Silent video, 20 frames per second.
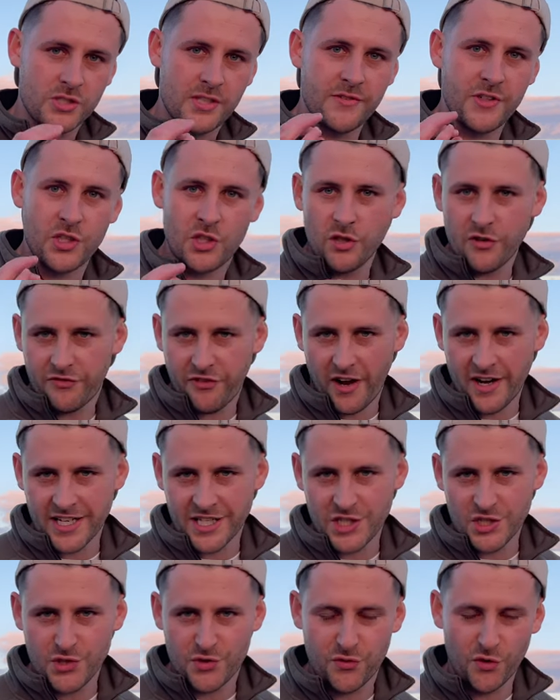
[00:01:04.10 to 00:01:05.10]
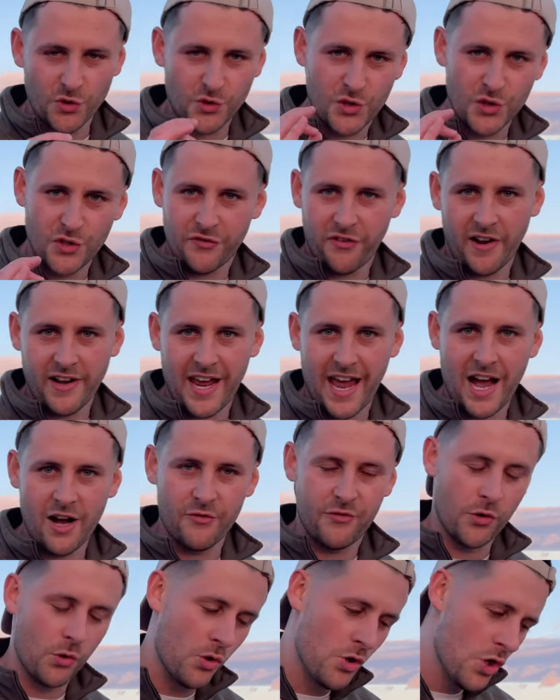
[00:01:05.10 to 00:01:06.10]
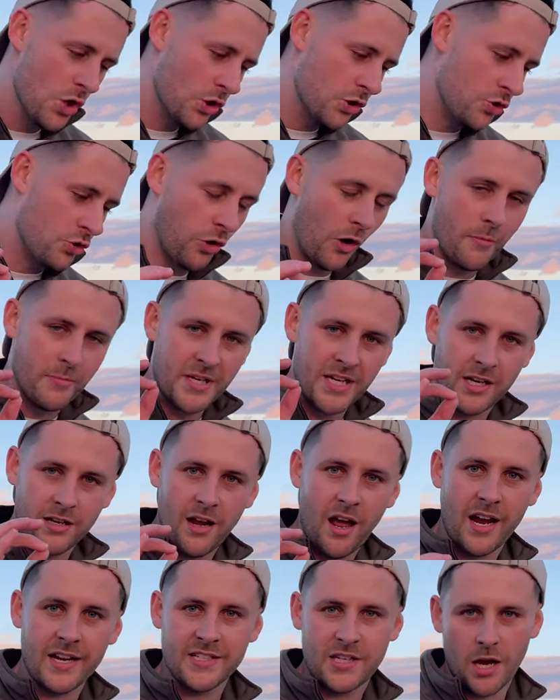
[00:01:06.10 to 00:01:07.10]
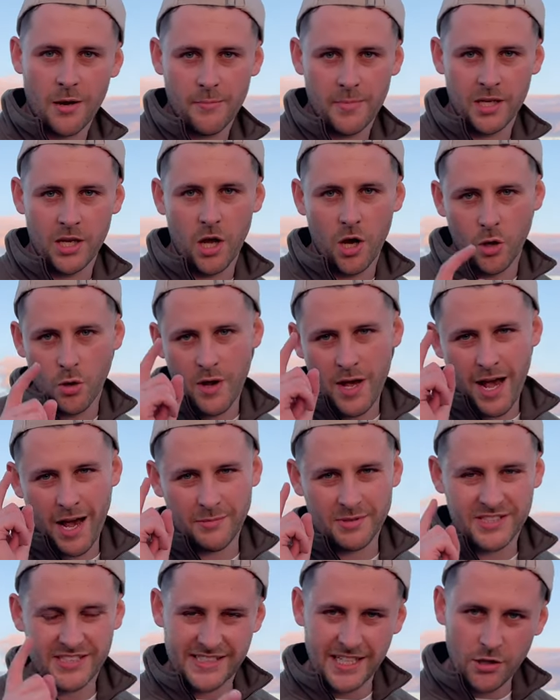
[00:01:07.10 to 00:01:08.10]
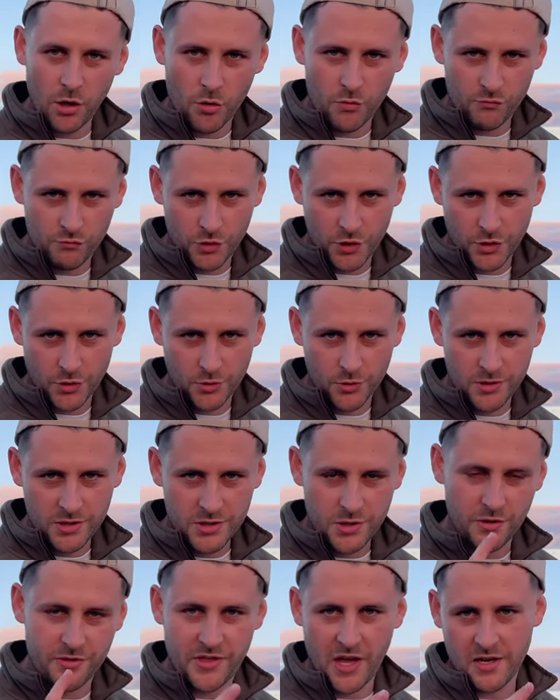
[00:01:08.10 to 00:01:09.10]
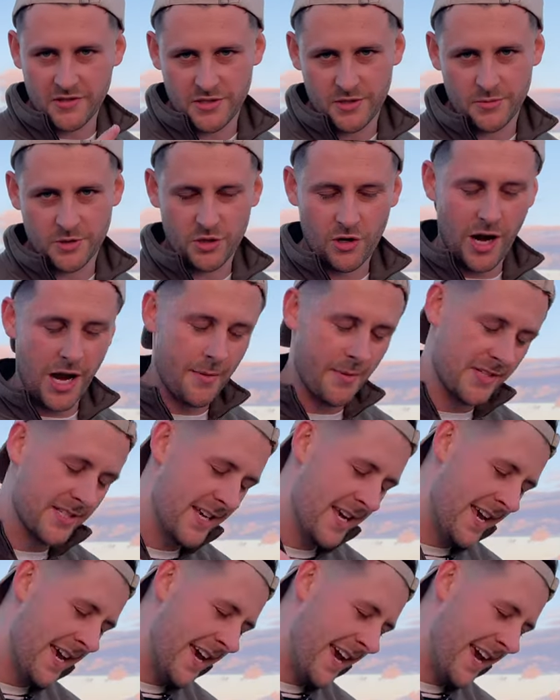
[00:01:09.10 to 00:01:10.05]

So if you do find it useful, do find it helpful, drop me a like down below. I'm still on route to 1,000 subscribers.